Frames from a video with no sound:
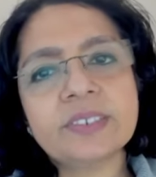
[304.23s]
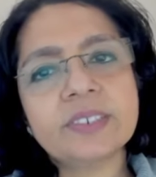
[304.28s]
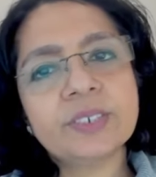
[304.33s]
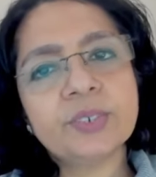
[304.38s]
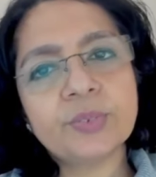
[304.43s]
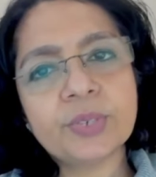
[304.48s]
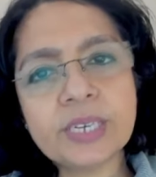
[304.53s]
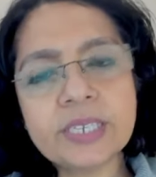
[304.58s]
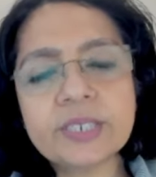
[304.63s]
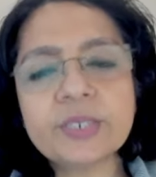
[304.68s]

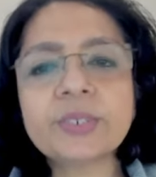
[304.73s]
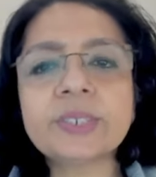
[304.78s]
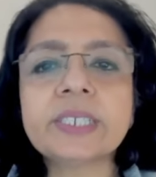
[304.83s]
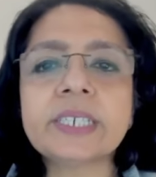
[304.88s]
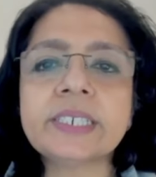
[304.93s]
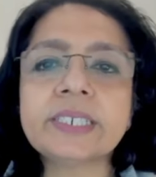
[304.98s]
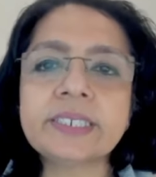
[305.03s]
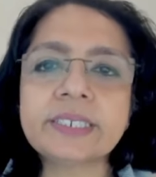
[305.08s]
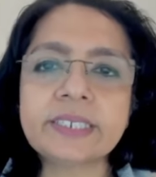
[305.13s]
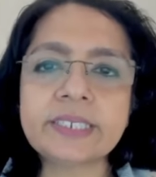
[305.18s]
12 to
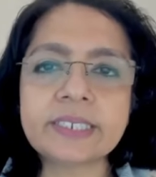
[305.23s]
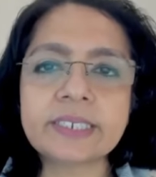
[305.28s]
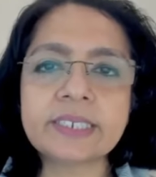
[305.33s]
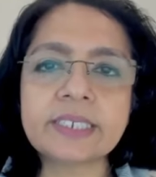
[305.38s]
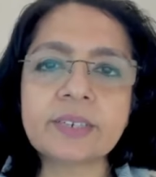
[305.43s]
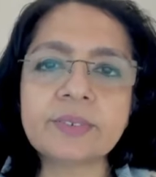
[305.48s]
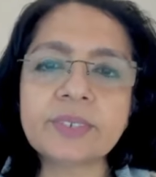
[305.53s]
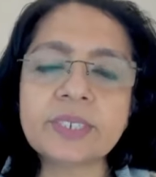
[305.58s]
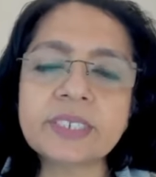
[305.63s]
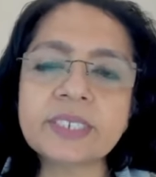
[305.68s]
36
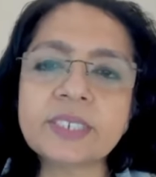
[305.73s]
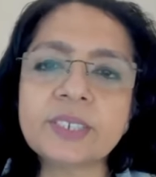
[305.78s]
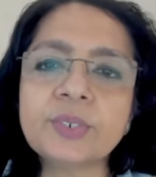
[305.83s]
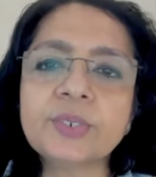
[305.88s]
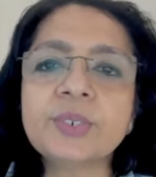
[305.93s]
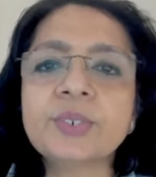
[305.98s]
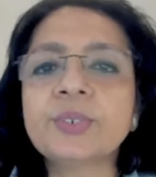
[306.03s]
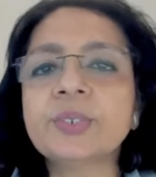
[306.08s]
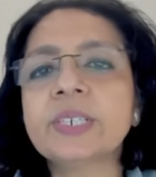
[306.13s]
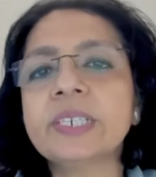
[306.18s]
hours,
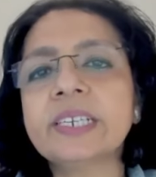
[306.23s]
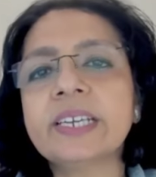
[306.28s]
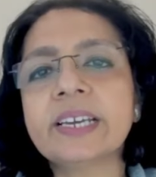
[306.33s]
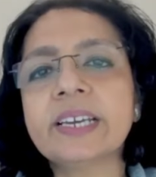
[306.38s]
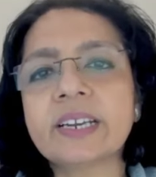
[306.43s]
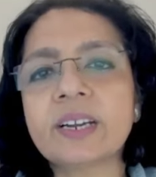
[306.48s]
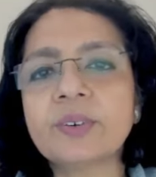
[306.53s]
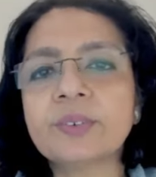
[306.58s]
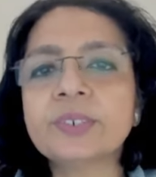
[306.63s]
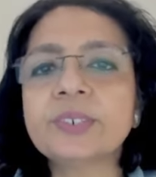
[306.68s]
usually
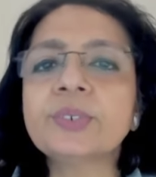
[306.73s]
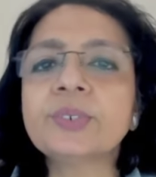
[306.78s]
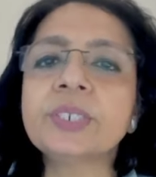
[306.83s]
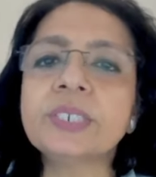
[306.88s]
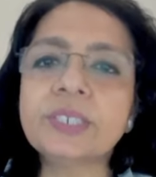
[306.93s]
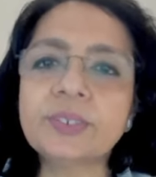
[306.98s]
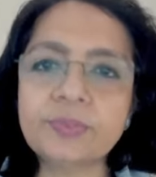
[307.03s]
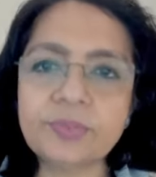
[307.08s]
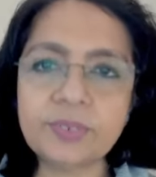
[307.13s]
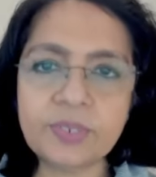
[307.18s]
around
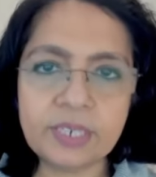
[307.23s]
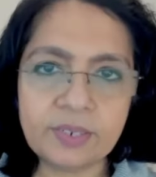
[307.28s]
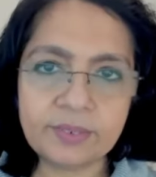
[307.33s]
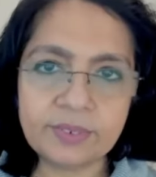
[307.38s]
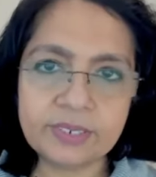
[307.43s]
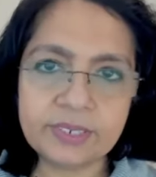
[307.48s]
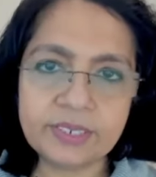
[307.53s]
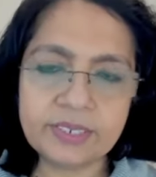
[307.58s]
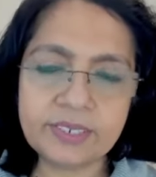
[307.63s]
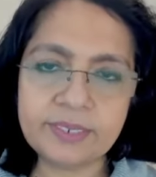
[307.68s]
24
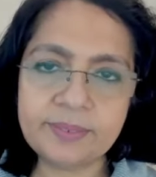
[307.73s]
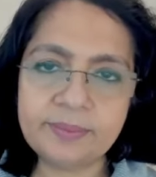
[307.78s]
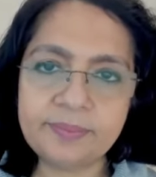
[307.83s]
hours.